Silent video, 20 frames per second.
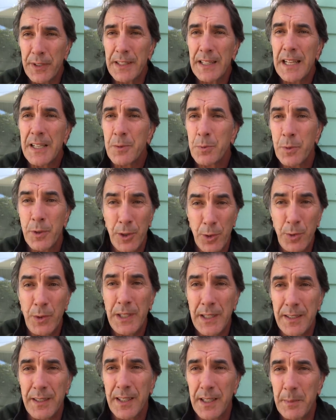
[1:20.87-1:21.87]
And that's where you
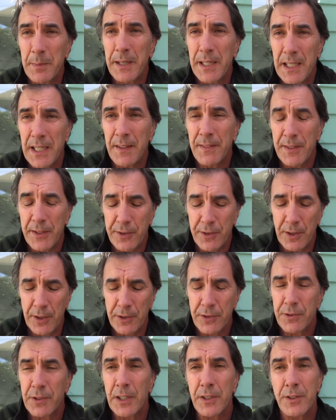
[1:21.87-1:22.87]
need to come in and give this
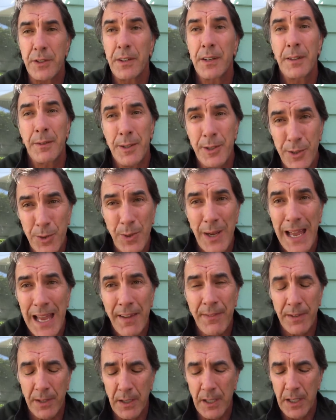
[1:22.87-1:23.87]
dog structure. And because you
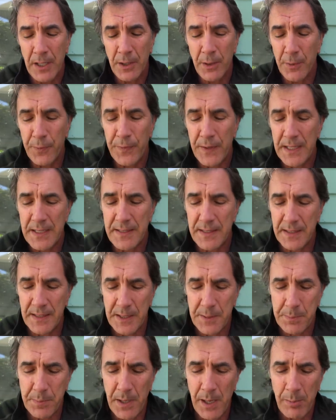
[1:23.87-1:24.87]
haven't, you're facing
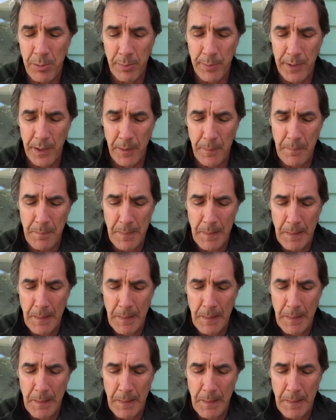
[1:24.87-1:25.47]
this problem here.